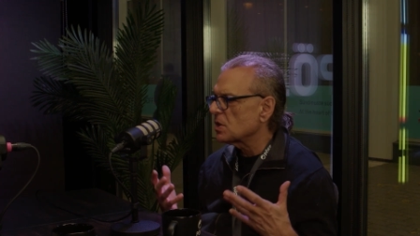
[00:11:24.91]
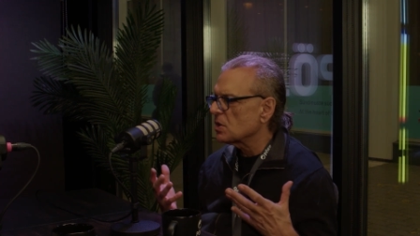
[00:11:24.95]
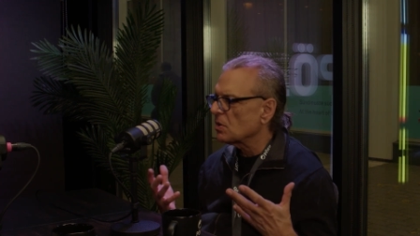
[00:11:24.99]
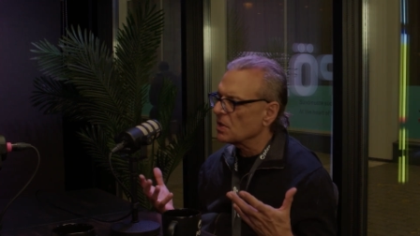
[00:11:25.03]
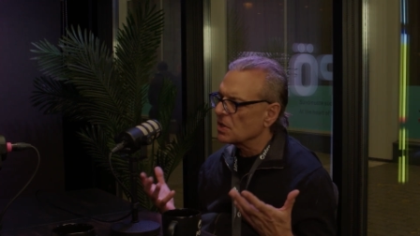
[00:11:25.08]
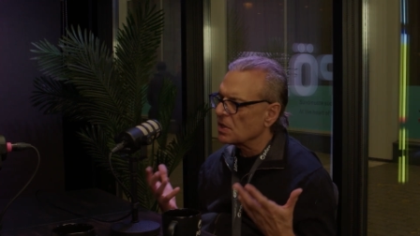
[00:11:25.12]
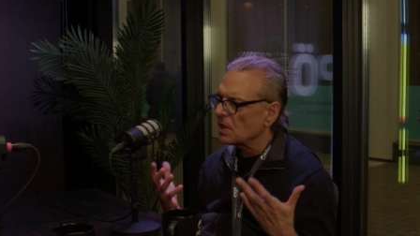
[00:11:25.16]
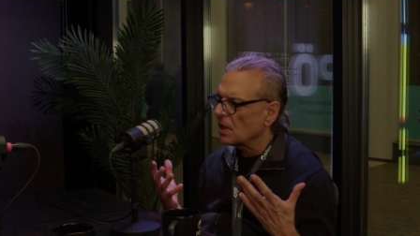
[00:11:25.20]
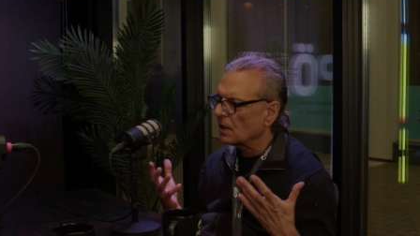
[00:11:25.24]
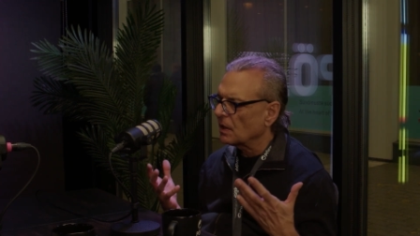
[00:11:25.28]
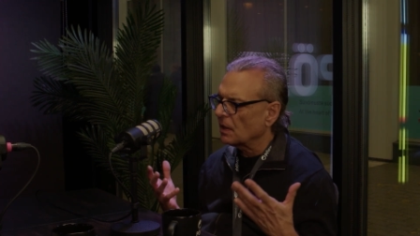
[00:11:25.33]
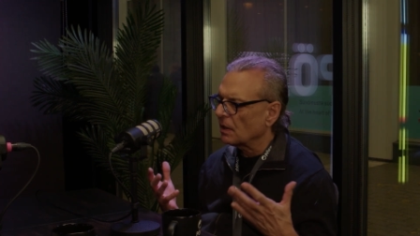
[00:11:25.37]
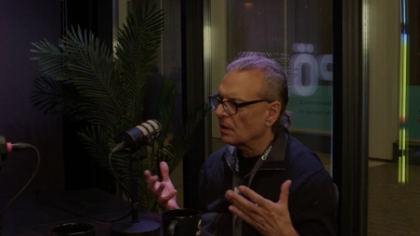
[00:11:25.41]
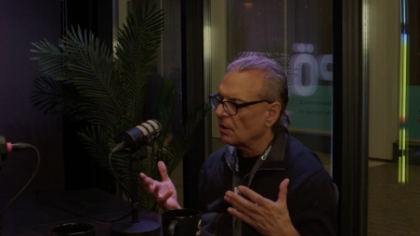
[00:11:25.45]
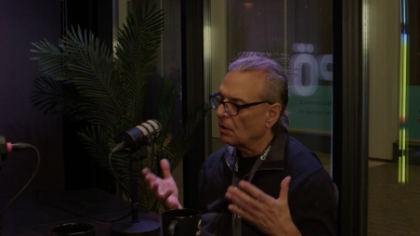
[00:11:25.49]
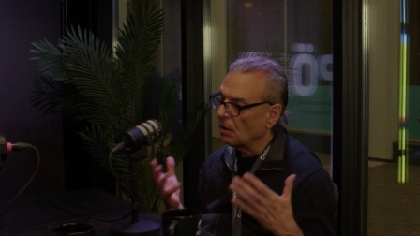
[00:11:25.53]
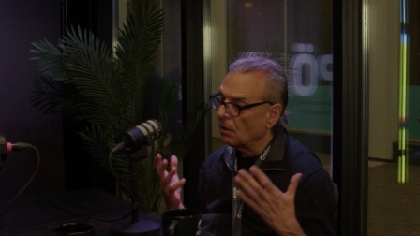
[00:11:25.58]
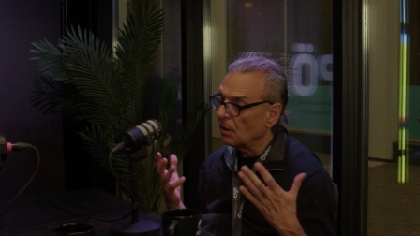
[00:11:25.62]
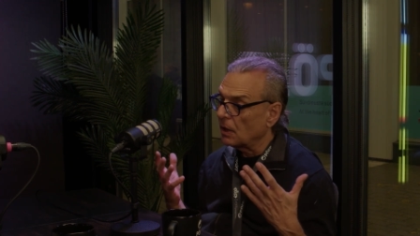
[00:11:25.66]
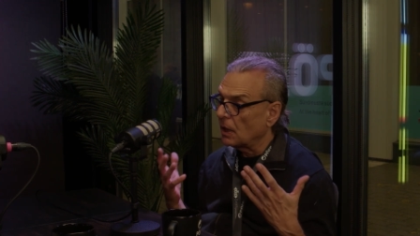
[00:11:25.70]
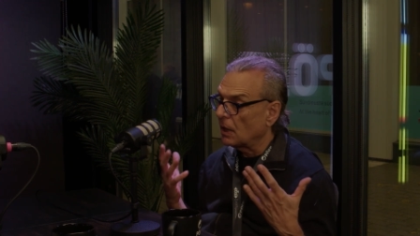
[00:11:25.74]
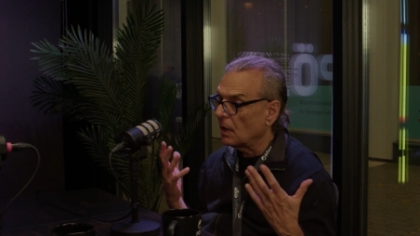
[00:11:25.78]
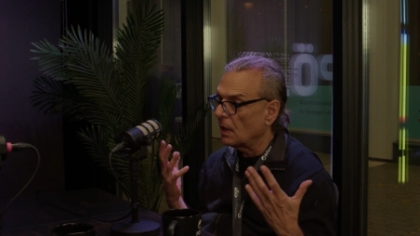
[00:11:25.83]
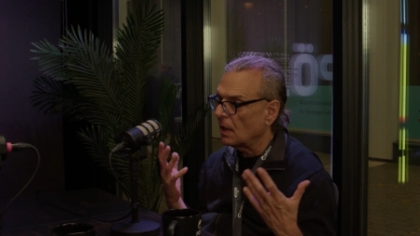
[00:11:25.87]
So it's not like,
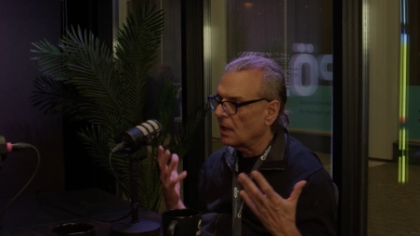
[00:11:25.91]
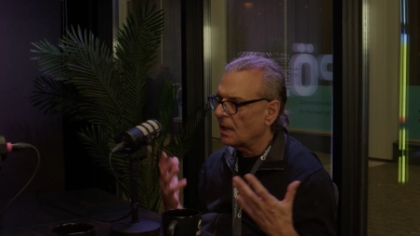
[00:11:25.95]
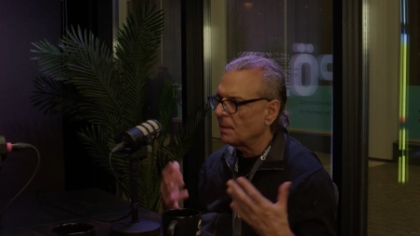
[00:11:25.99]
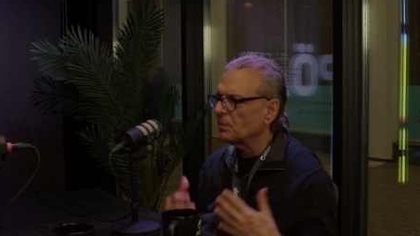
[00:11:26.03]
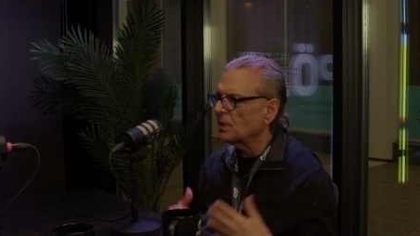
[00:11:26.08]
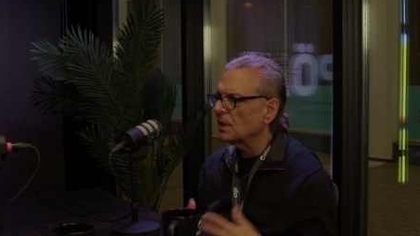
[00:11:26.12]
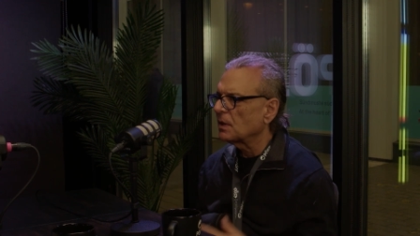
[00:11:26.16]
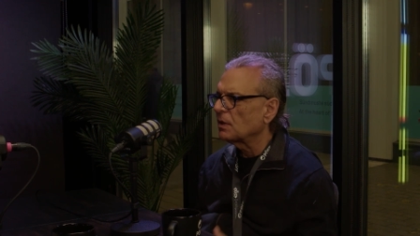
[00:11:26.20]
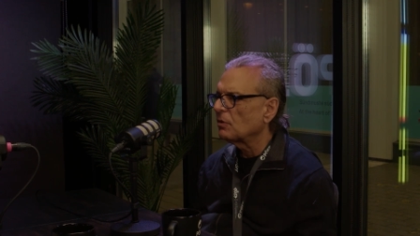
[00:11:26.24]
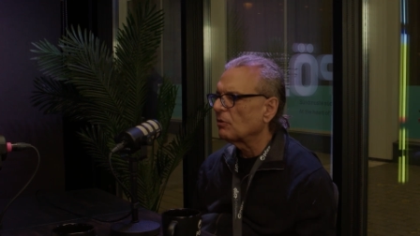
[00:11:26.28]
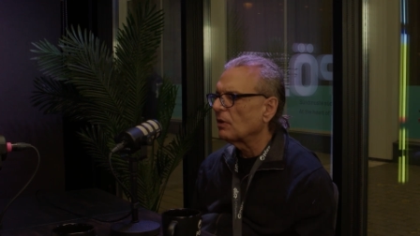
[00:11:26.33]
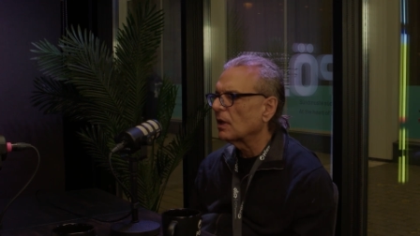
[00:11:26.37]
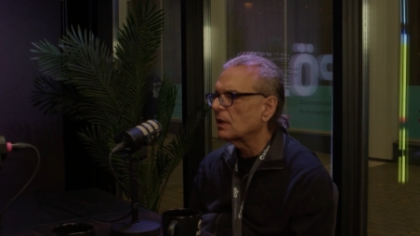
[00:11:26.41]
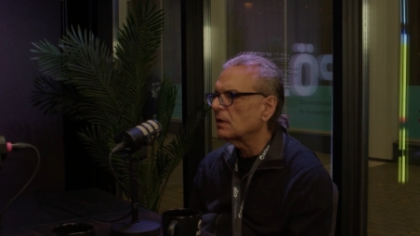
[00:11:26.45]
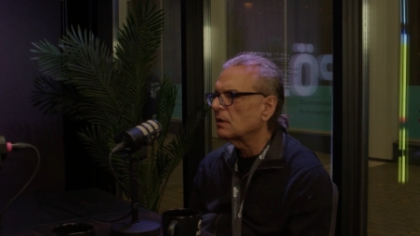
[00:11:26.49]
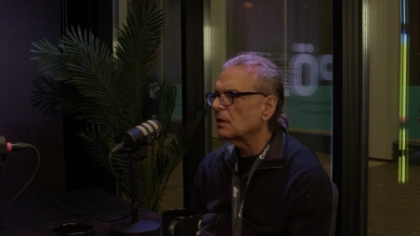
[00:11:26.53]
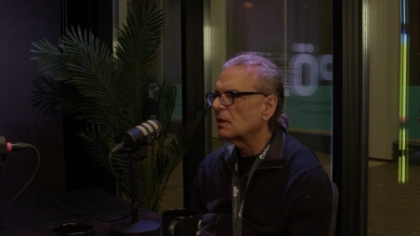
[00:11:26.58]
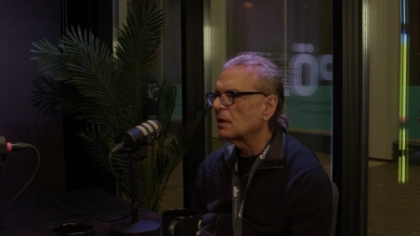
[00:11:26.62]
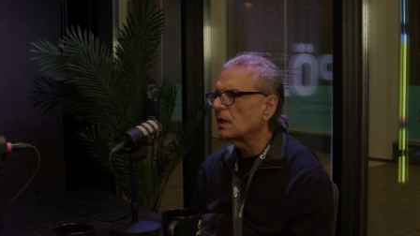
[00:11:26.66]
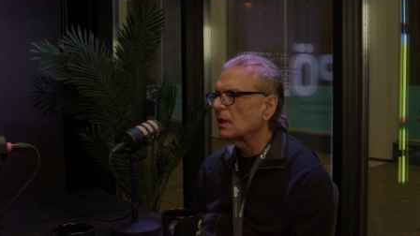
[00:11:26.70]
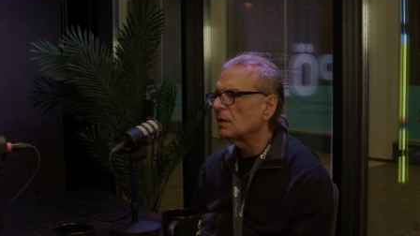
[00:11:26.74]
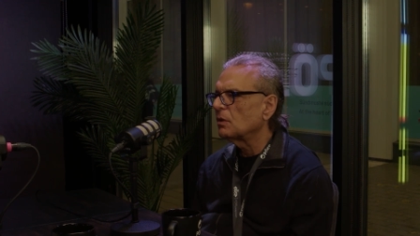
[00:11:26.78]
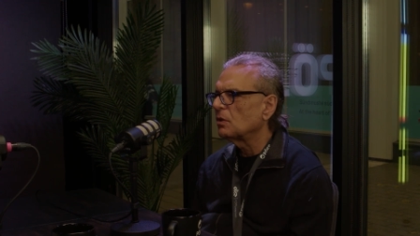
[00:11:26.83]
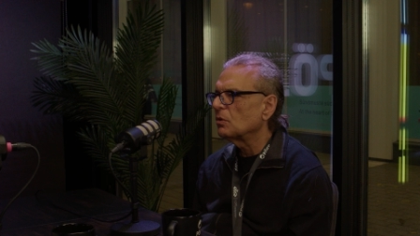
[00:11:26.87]
oh yeah, I'm the
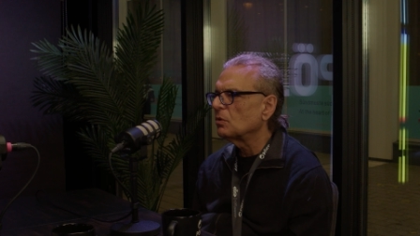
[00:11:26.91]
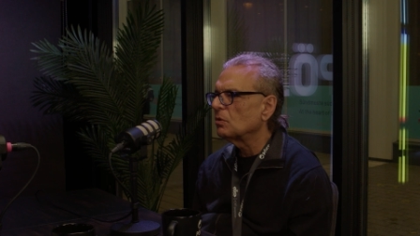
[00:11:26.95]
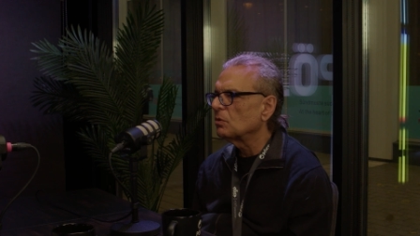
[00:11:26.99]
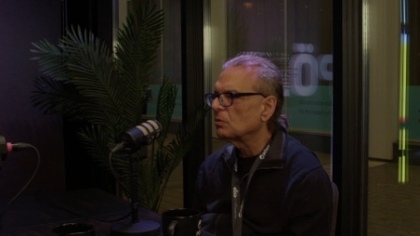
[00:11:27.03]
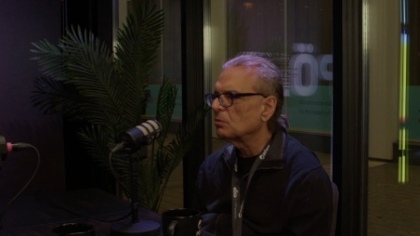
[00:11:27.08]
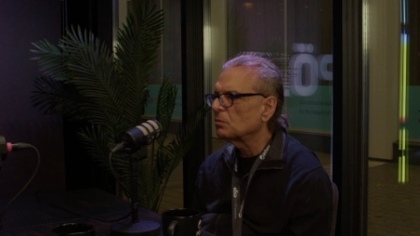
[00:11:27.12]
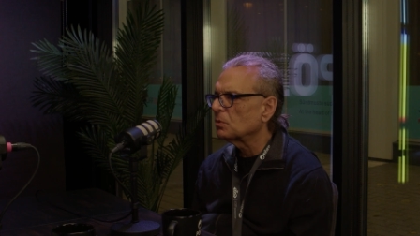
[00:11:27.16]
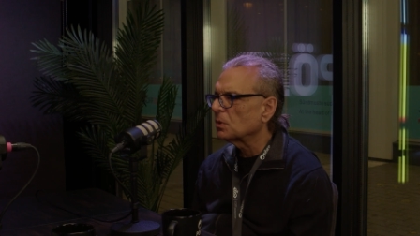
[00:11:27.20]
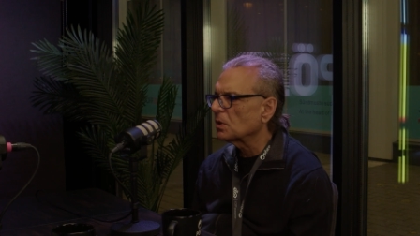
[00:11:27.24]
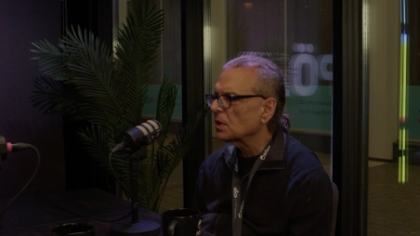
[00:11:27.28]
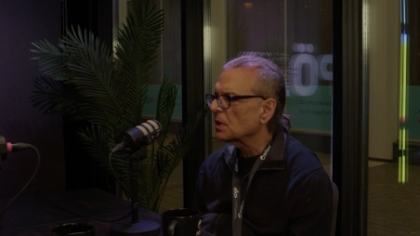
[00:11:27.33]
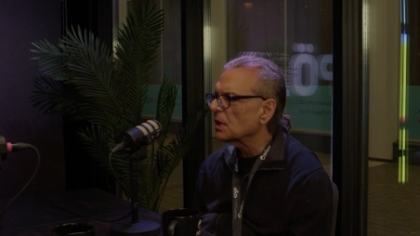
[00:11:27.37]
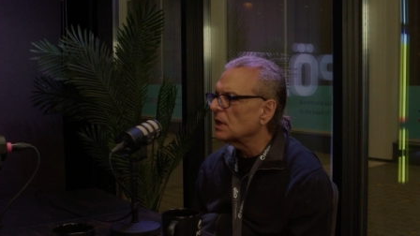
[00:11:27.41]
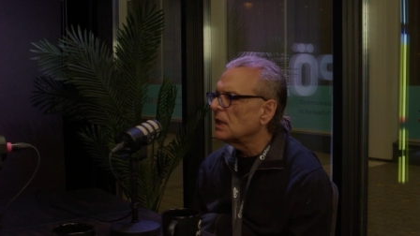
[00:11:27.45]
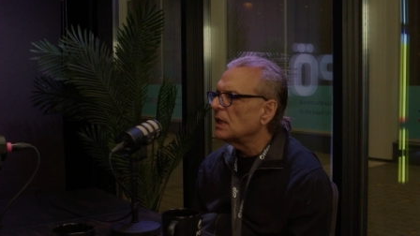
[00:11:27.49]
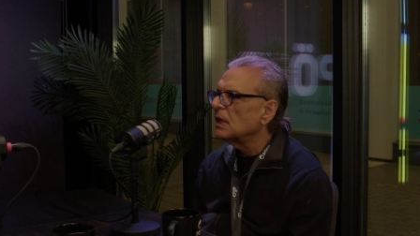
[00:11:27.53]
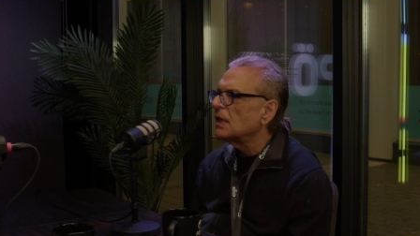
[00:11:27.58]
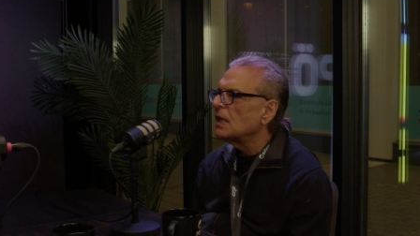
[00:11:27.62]
director and you work,